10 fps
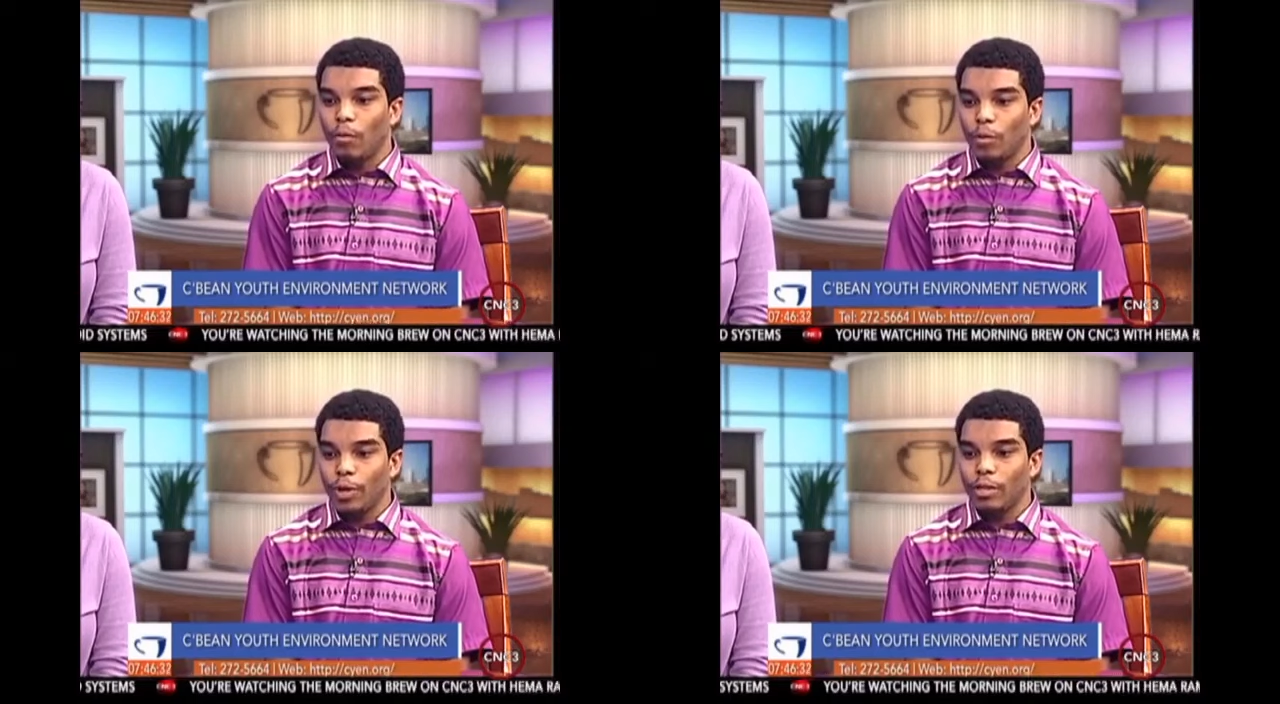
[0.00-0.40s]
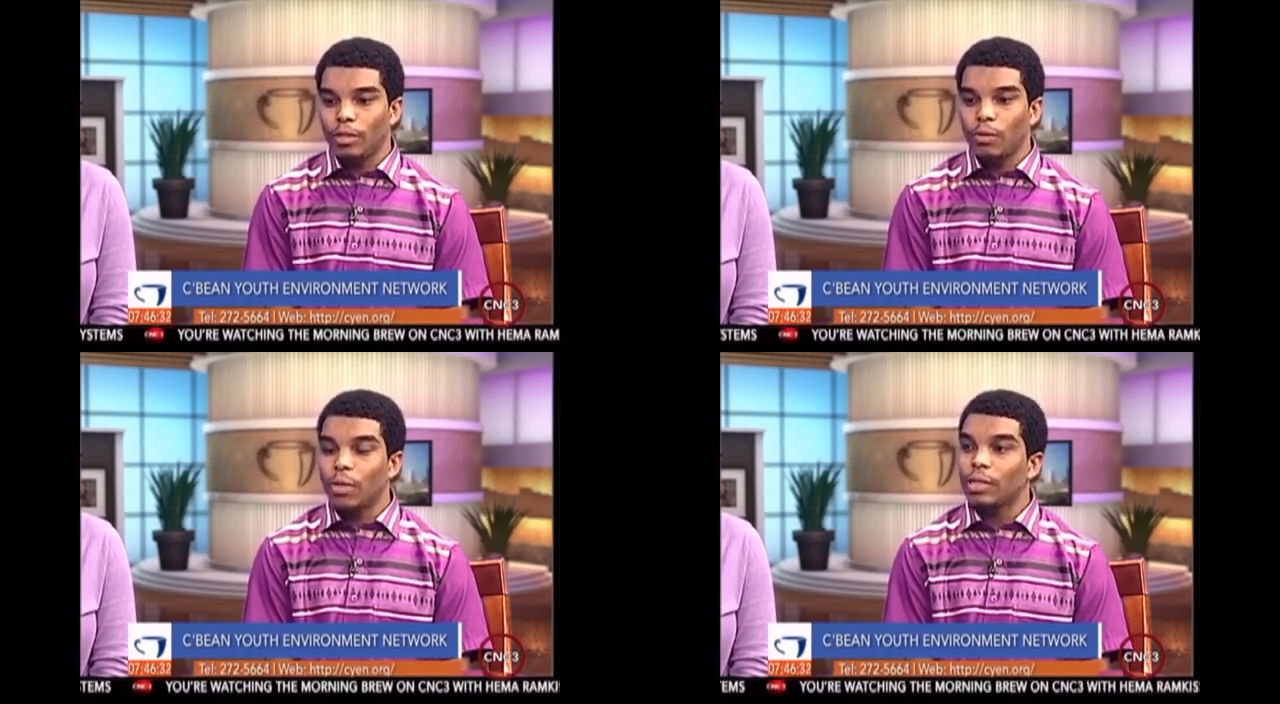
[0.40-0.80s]
We
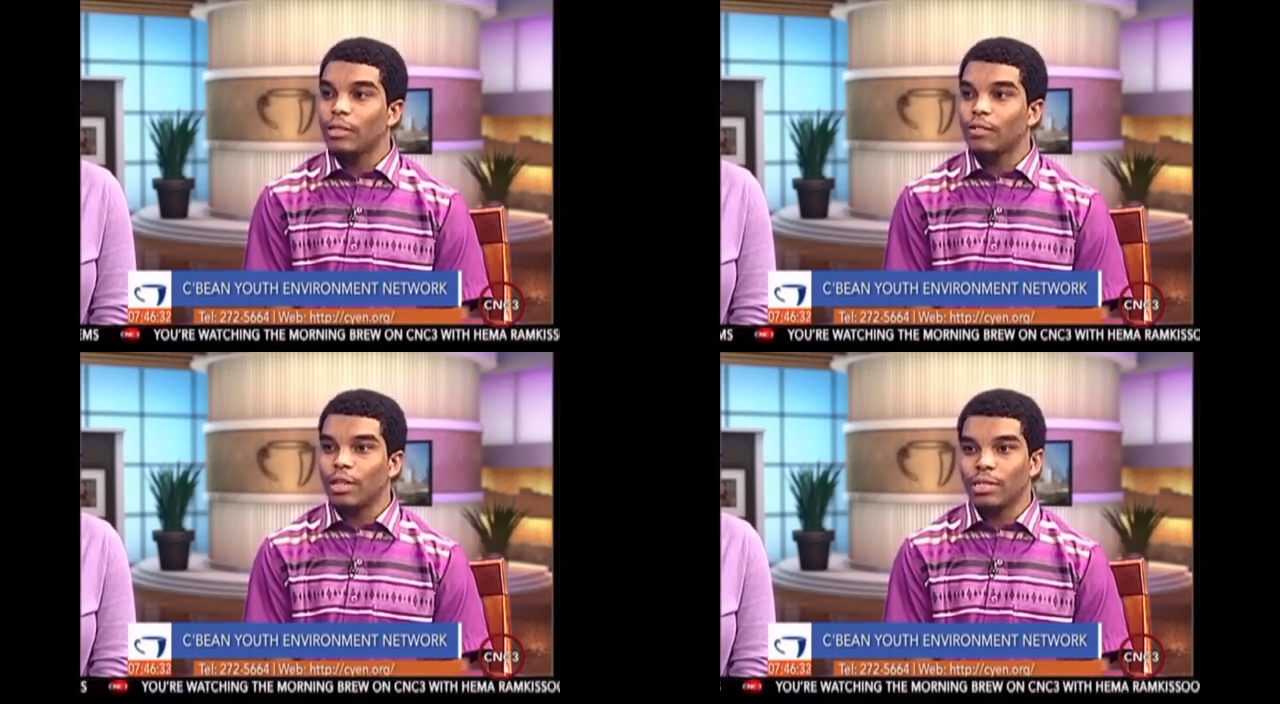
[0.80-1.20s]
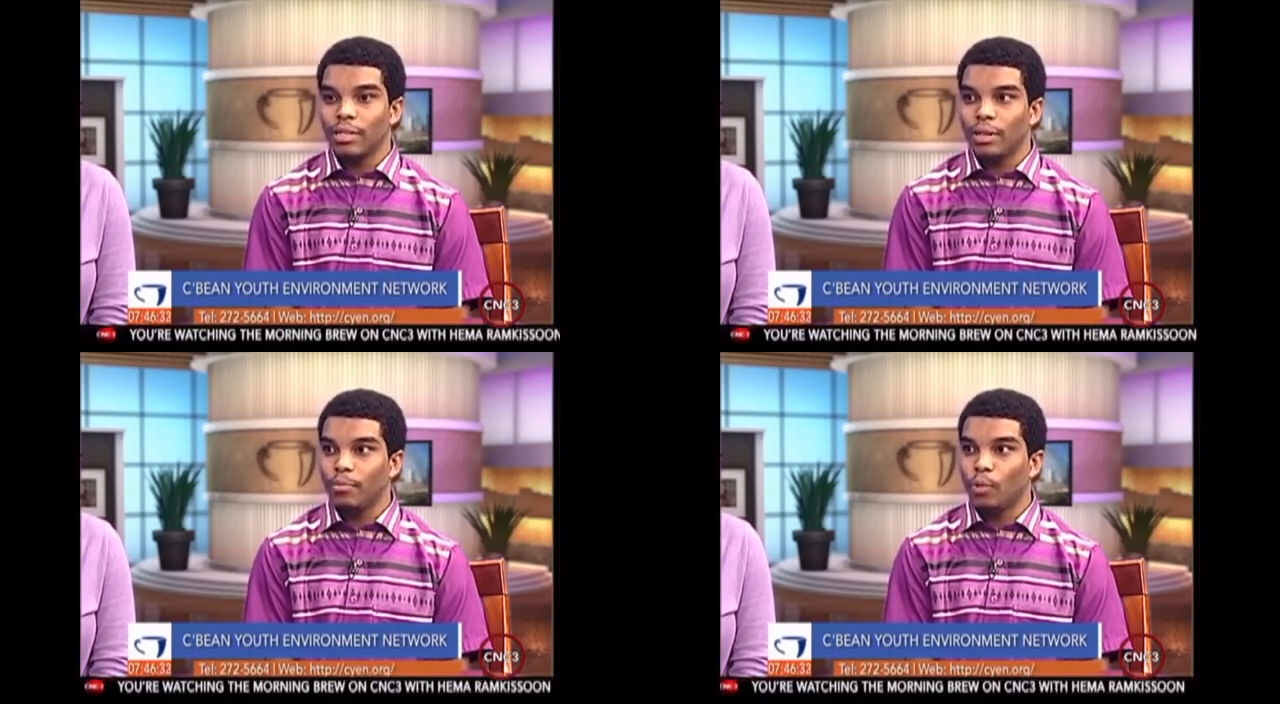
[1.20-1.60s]
also want to stress
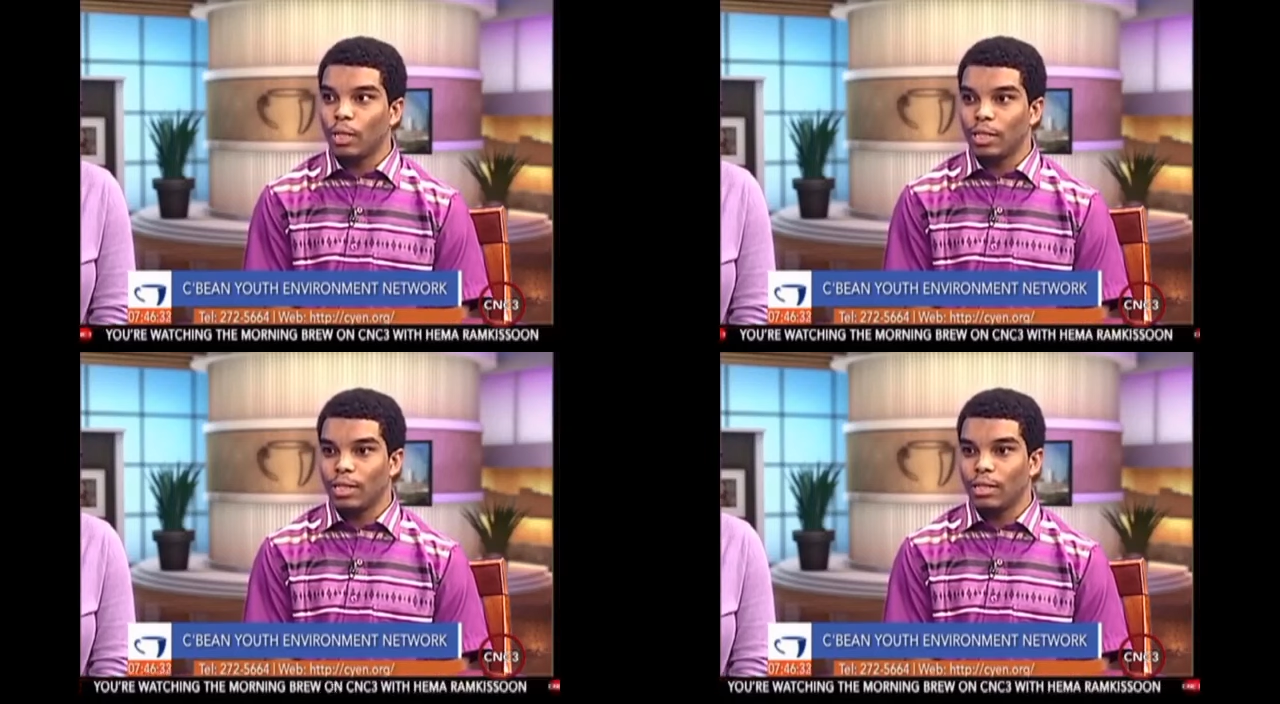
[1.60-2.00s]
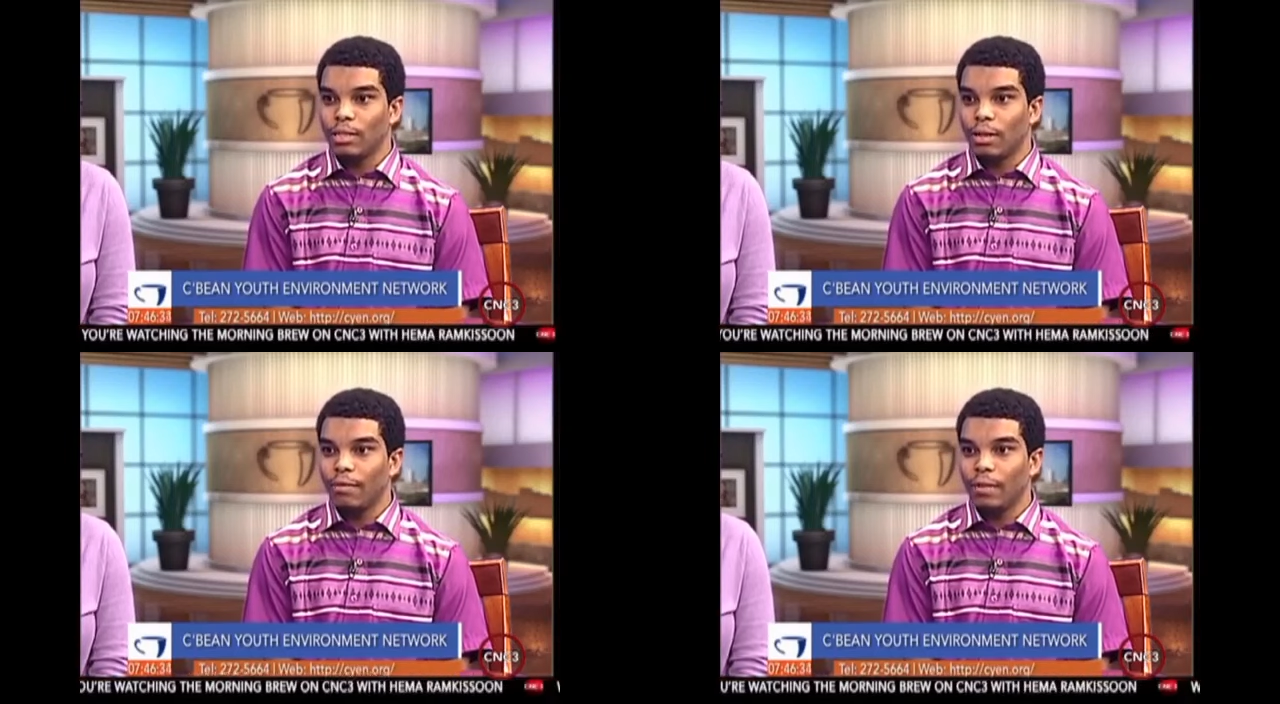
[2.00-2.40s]
the
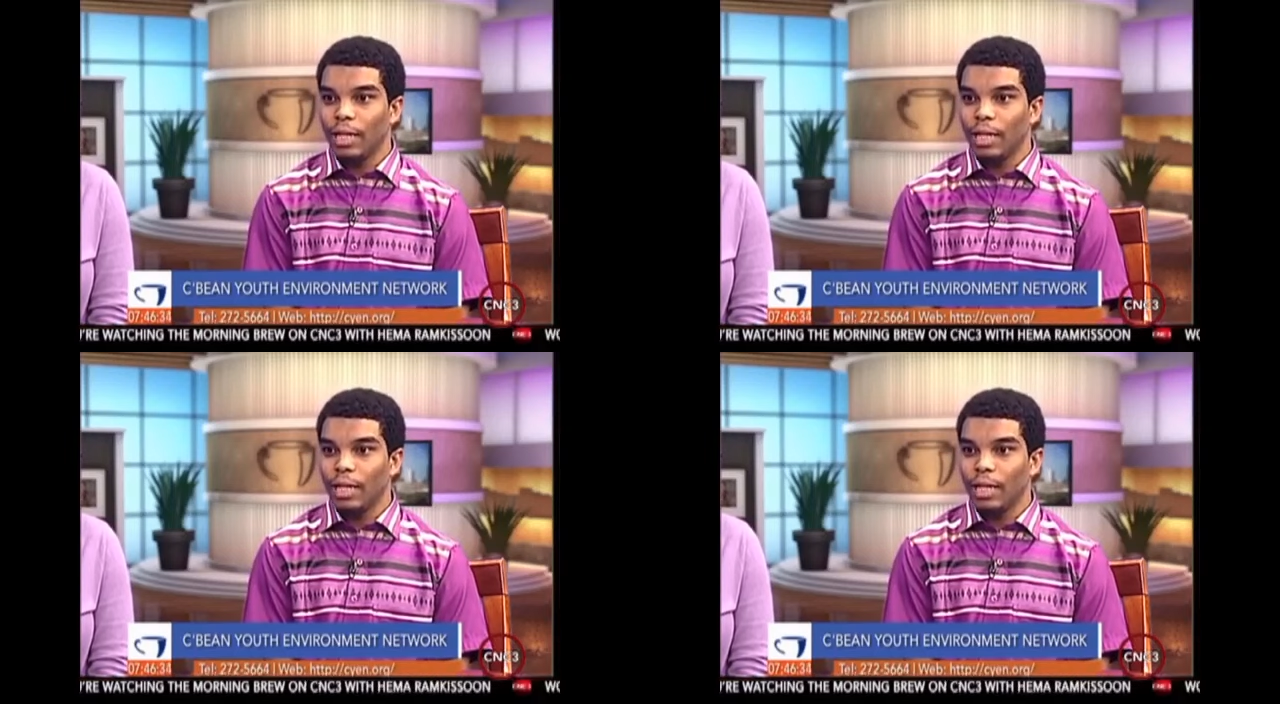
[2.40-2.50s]
importance of